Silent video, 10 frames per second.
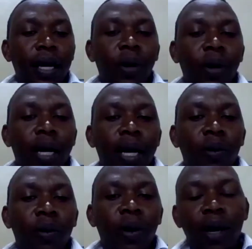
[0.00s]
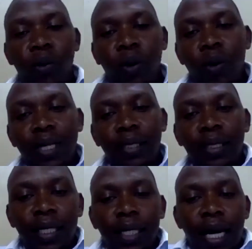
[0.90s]
when we were
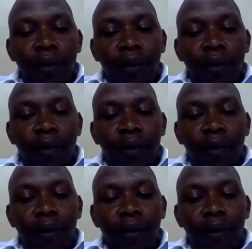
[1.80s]
starting,